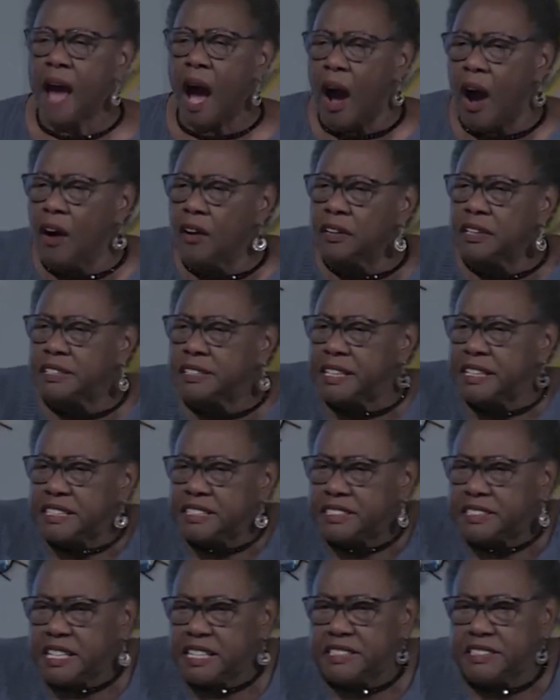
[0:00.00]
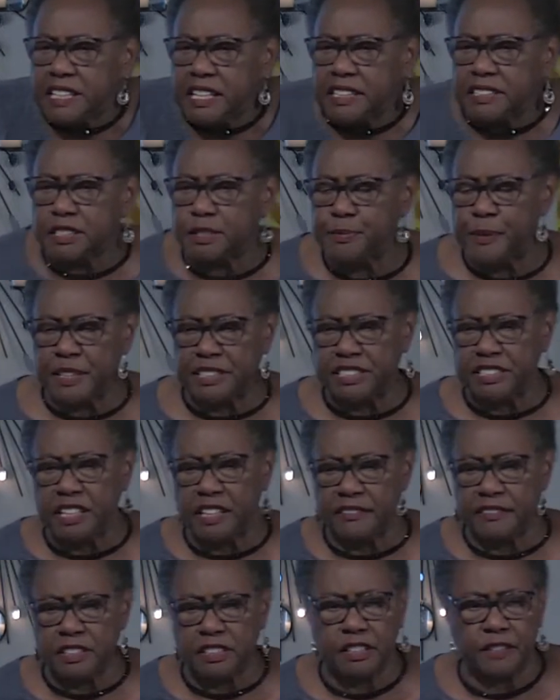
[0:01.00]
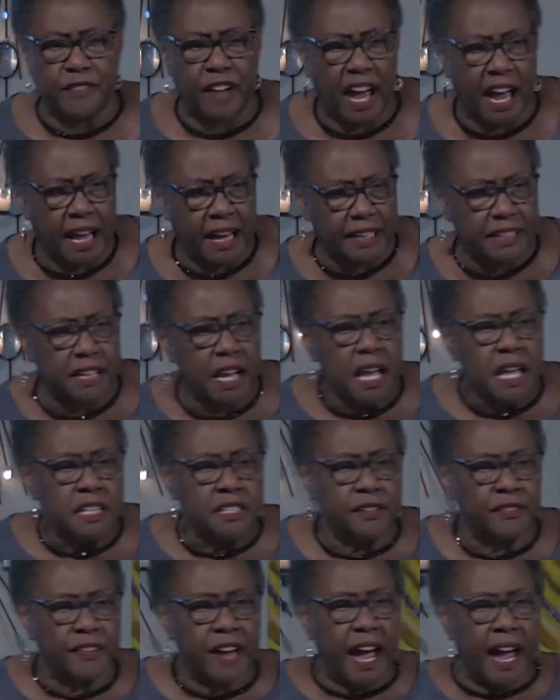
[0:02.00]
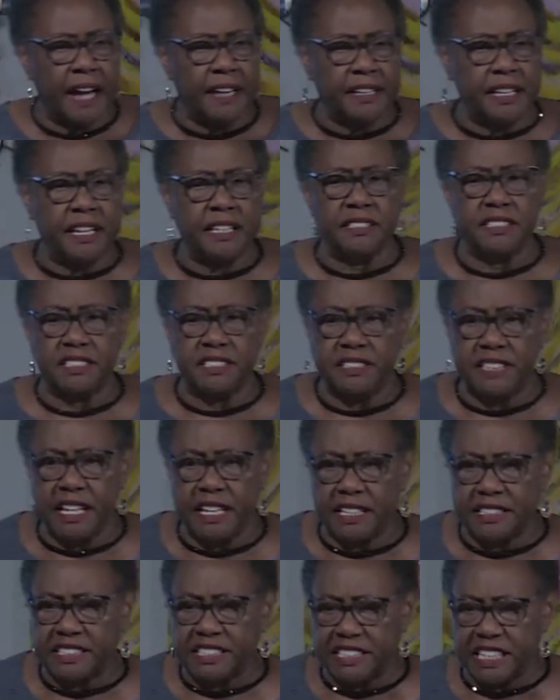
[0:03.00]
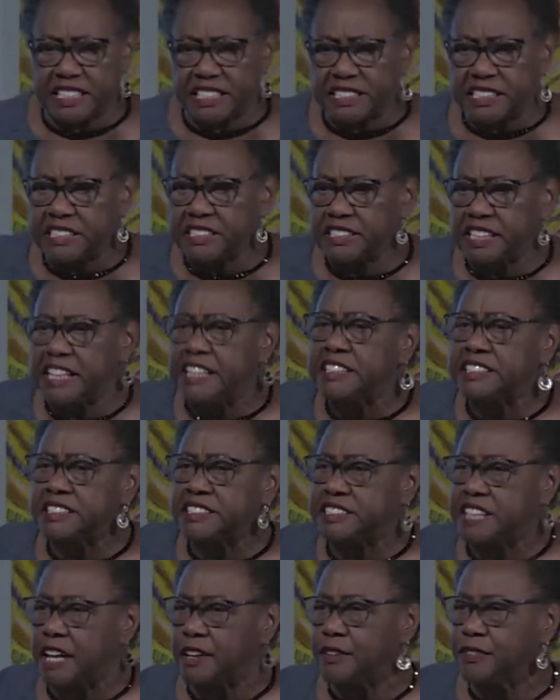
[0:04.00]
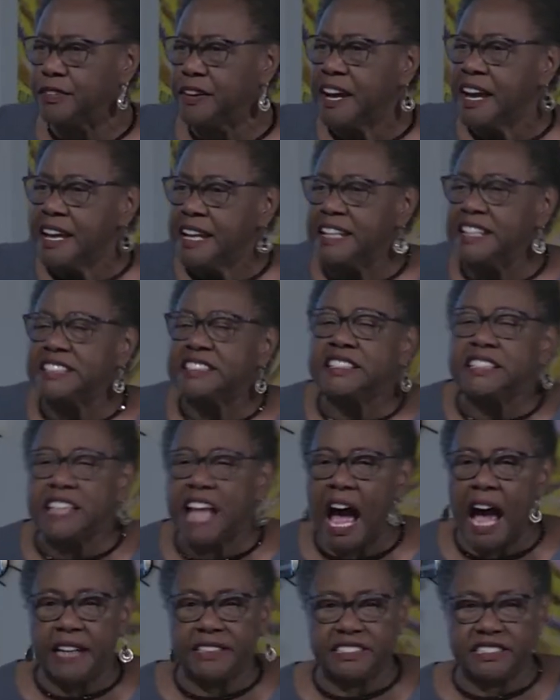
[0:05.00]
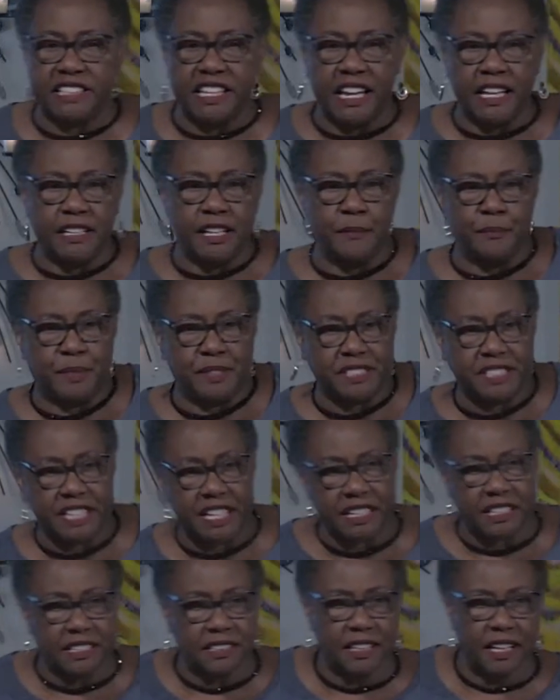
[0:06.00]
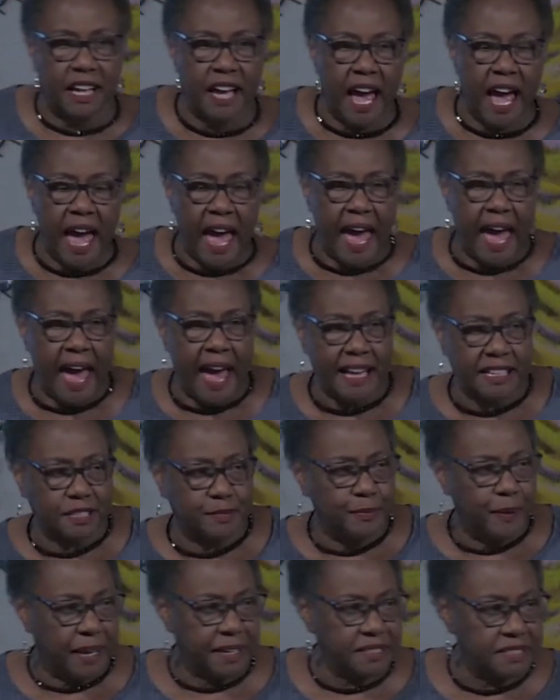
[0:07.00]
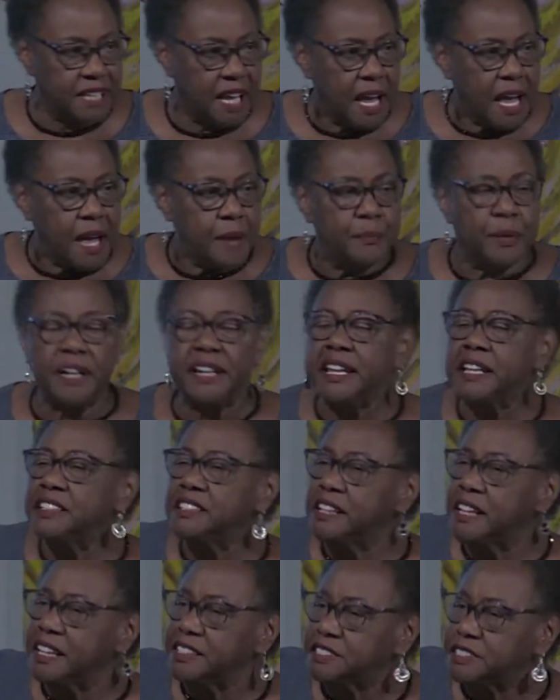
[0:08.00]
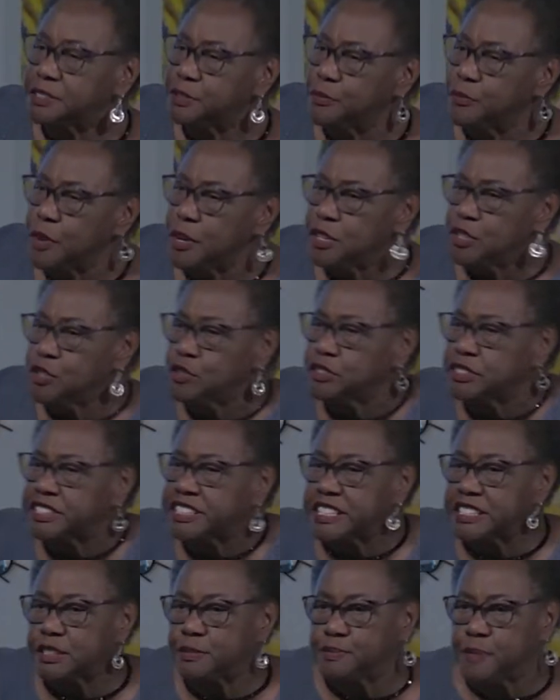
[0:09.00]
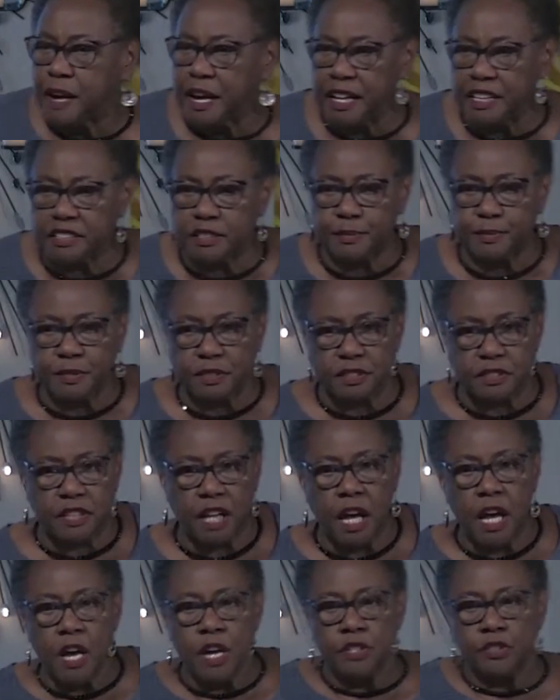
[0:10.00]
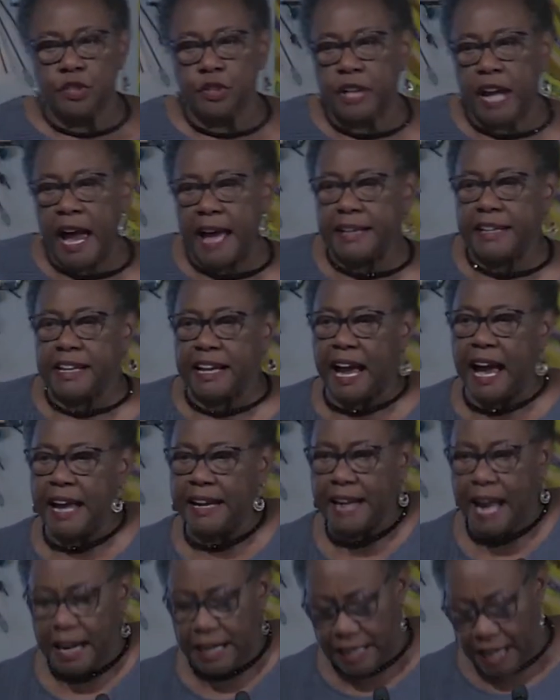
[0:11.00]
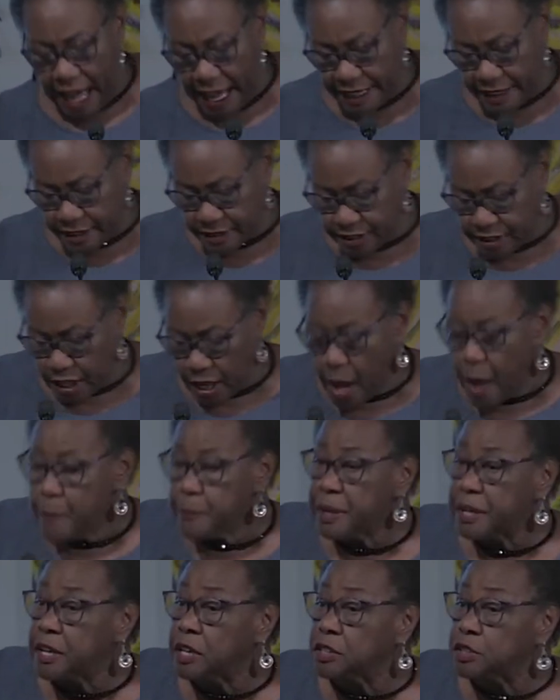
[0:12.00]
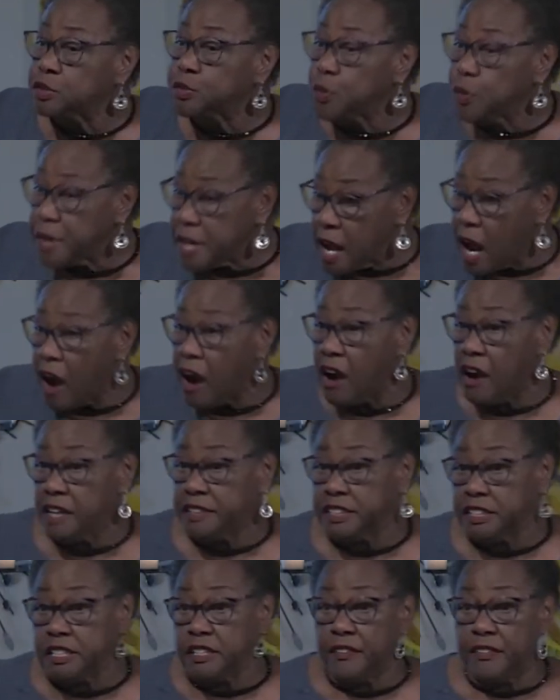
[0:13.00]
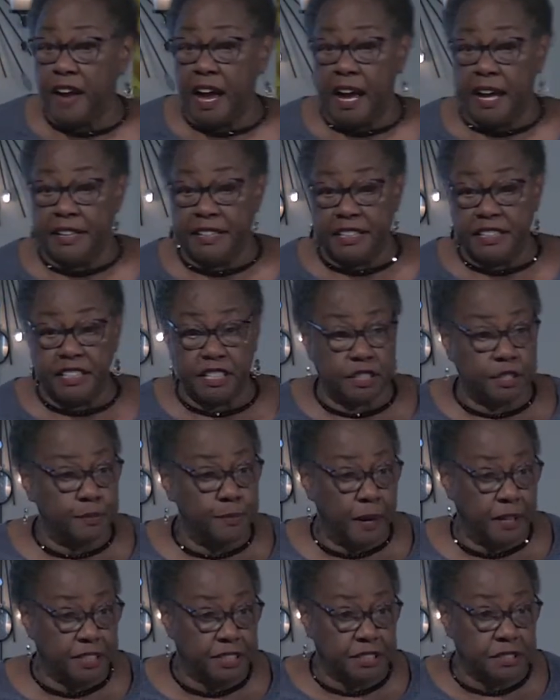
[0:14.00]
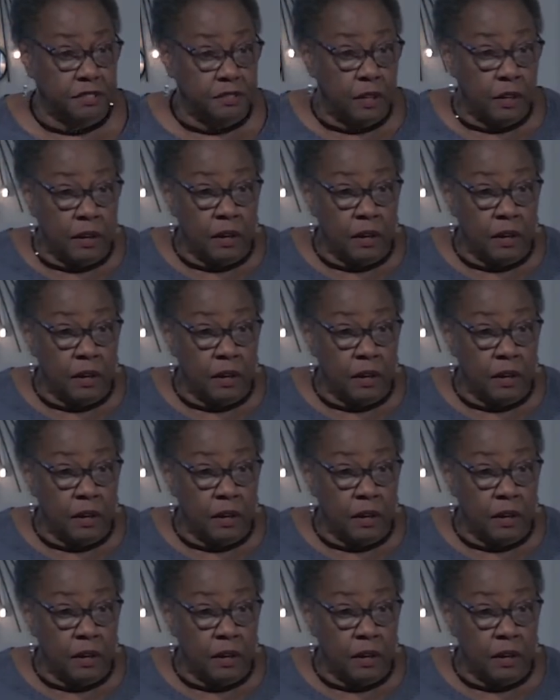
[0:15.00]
All of this is the expression of the divine. Divine is existence itself. It is not any particular aspects, but we use these principles to kind of guide our lives because we are the divine in expression.